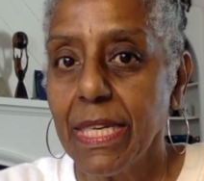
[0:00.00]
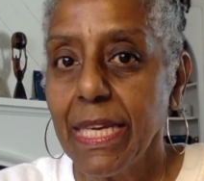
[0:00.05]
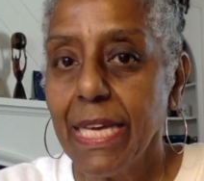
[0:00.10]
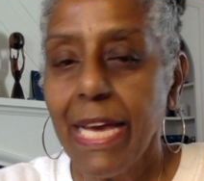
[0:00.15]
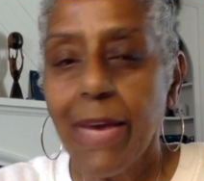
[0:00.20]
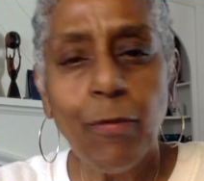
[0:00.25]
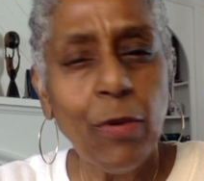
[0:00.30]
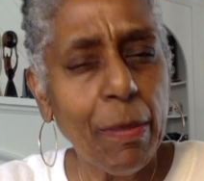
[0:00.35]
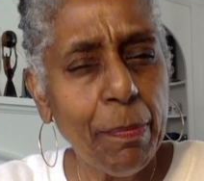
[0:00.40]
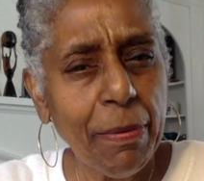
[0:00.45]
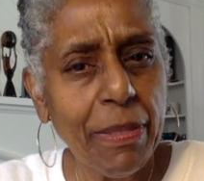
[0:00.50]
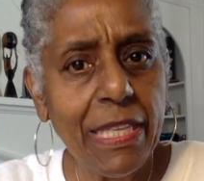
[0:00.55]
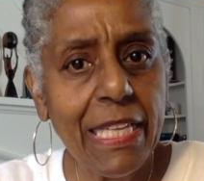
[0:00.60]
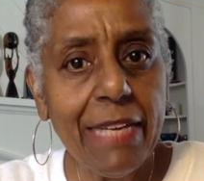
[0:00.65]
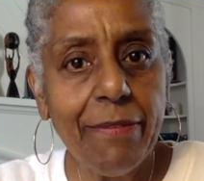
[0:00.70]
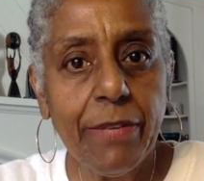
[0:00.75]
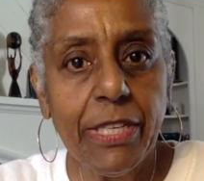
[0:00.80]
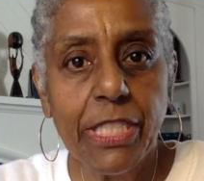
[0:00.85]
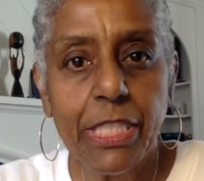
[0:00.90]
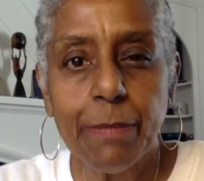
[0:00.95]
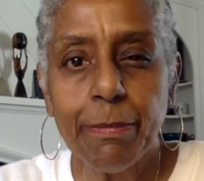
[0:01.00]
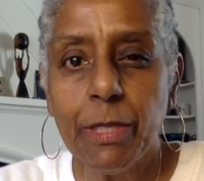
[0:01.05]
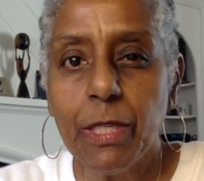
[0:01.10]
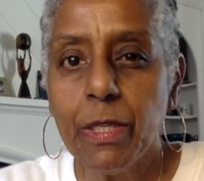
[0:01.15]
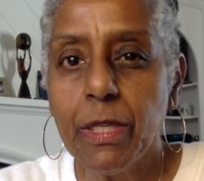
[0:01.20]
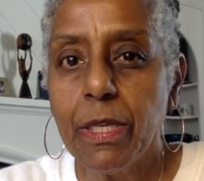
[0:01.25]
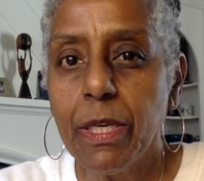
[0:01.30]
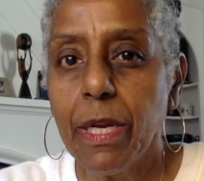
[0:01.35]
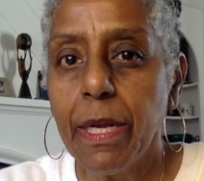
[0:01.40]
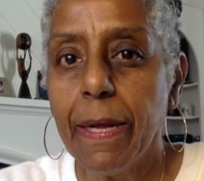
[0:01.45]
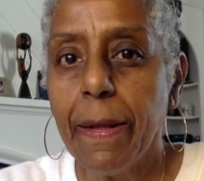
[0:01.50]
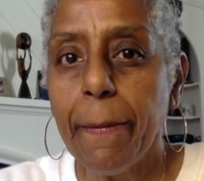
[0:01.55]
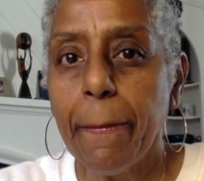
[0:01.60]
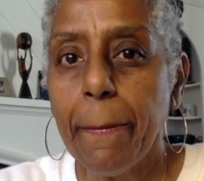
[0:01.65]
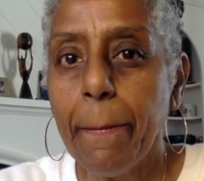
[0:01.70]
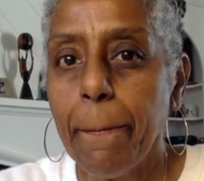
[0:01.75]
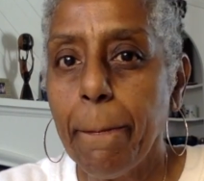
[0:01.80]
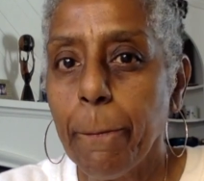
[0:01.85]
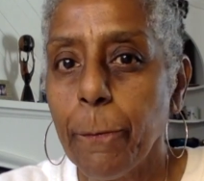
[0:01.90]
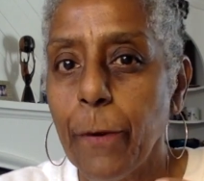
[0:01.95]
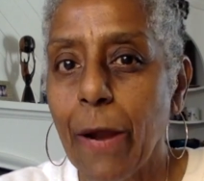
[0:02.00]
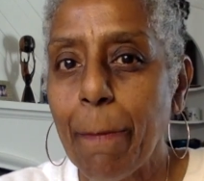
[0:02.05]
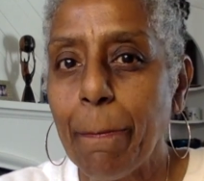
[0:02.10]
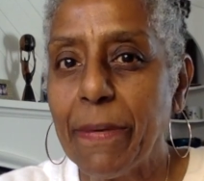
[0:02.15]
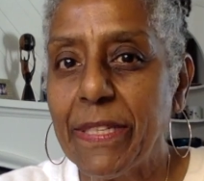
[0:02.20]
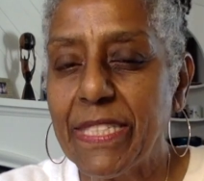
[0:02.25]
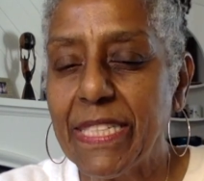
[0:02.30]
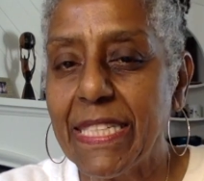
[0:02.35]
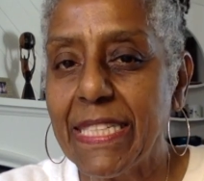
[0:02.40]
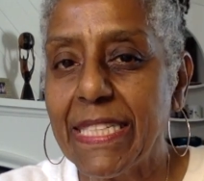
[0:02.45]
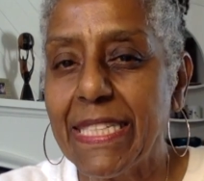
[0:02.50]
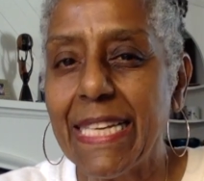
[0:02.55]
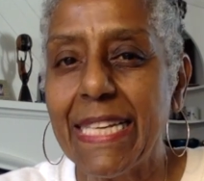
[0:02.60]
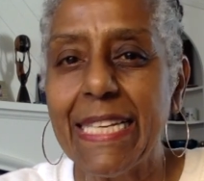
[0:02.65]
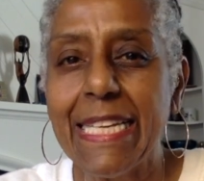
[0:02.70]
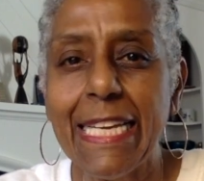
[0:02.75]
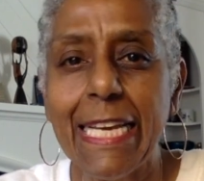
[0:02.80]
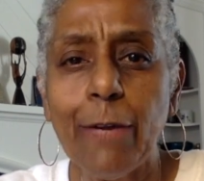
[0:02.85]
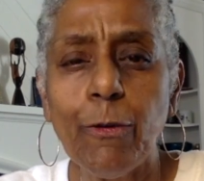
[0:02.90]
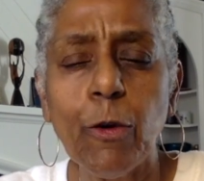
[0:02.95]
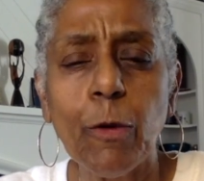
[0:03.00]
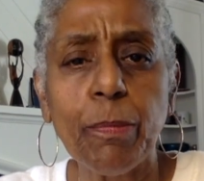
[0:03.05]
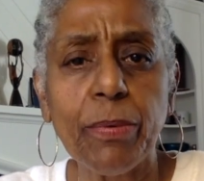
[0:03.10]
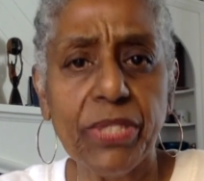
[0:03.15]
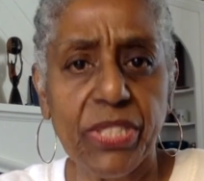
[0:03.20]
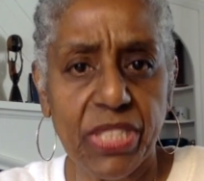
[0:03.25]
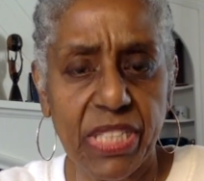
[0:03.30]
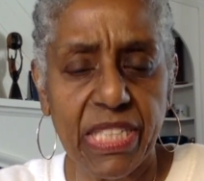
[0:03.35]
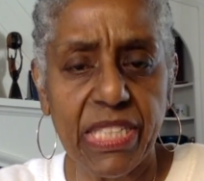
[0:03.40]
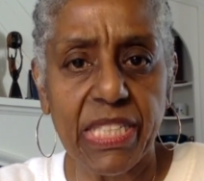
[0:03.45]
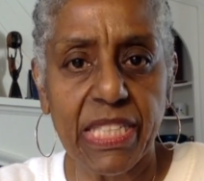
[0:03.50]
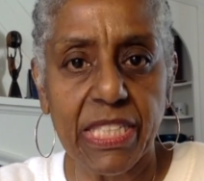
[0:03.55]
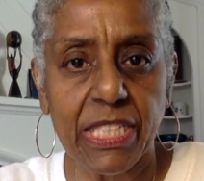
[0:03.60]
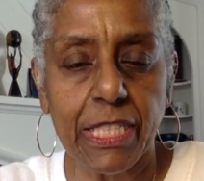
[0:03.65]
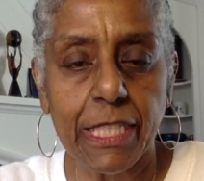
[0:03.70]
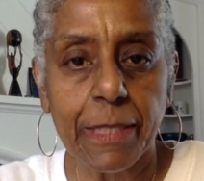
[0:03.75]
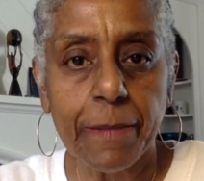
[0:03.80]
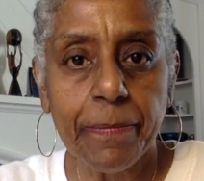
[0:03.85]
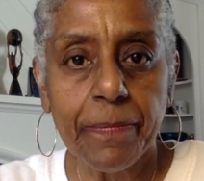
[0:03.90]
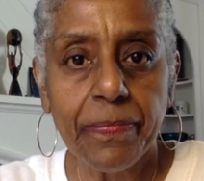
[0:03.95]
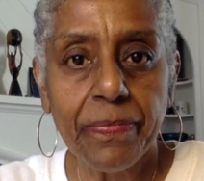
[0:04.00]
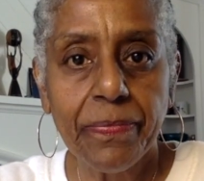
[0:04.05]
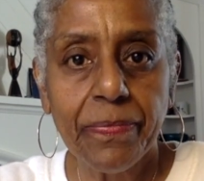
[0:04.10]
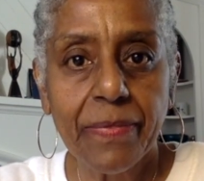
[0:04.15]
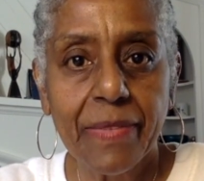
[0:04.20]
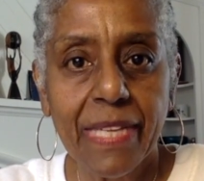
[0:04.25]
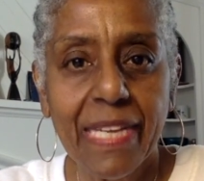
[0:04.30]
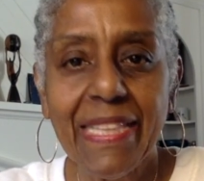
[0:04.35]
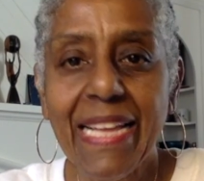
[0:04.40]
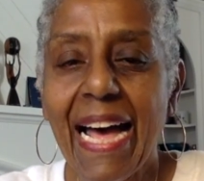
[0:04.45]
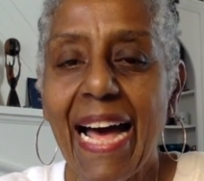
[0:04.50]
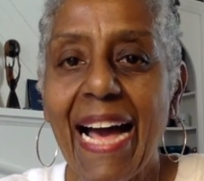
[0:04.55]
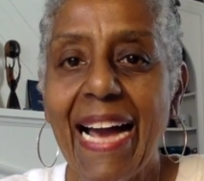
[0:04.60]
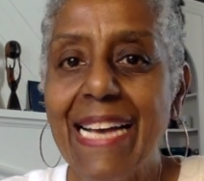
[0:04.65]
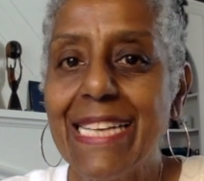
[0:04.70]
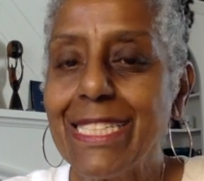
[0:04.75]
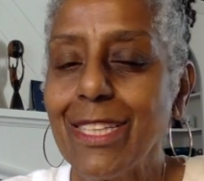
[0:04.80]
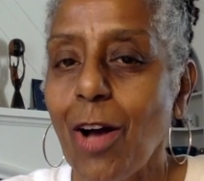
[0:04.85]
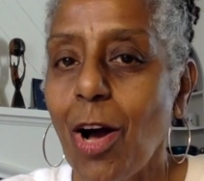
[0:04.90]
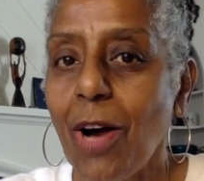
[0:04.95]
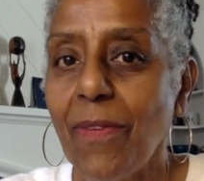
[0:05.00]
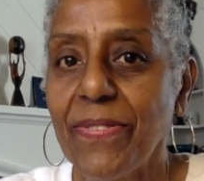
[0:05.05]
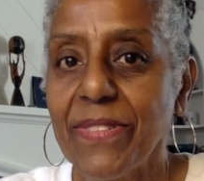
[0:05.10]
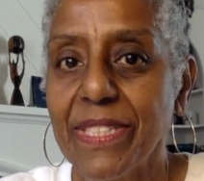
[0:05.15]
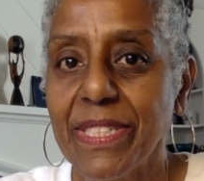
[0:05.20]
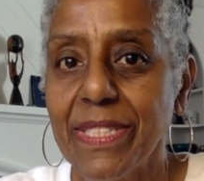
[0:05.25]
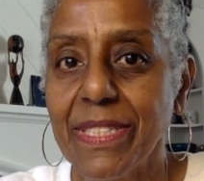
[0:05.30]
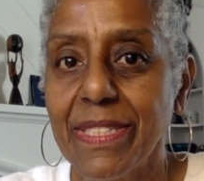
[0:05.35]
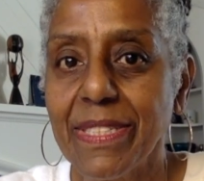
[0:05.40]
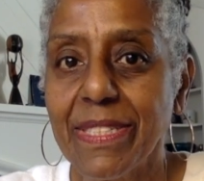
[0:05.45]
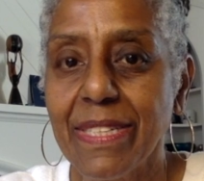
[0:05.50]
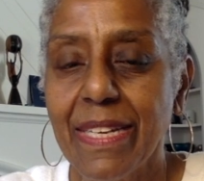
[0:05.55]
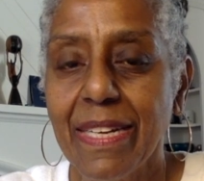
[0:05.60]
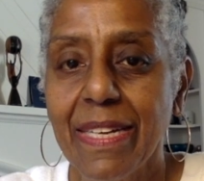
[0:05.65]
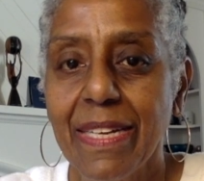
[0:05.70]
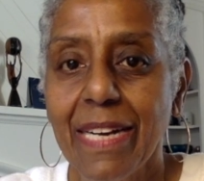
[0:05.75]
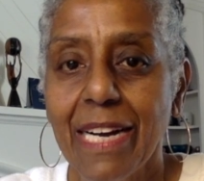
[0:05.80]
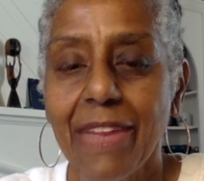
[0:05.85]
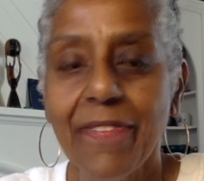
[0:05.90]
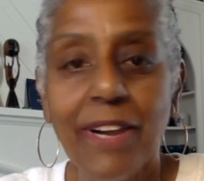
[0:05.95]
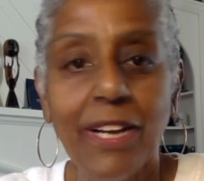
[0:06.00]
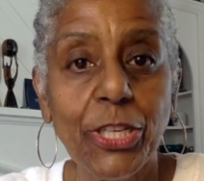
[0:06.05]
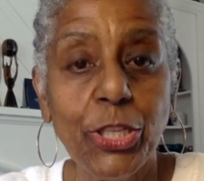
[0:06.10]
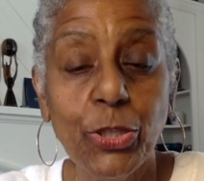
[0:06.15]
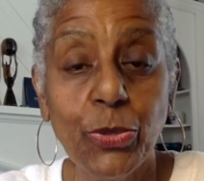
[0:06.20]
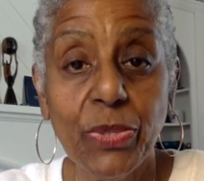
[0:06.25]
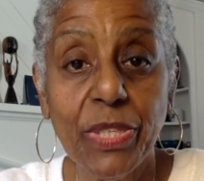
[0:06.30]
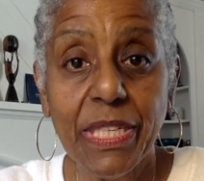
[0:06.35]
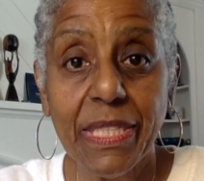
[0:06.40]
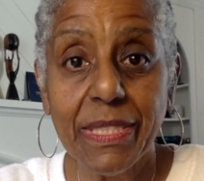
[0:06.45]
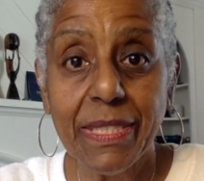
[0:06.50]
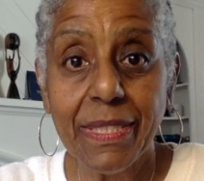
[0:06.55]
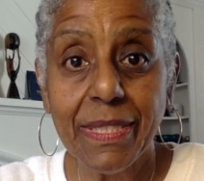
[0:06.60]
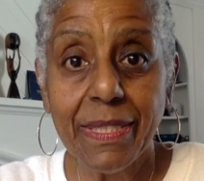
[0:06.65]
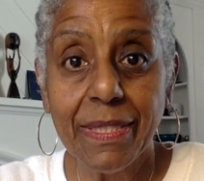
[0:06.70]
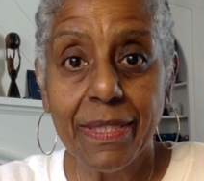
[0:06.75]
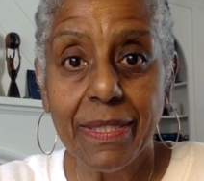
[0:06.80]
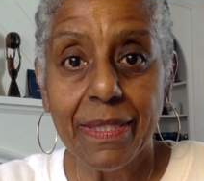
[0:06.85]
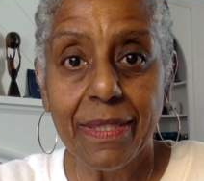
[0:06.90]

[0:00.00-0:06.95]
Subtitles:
and we believe we should be represented in equal percentage in the highest offices of our unions,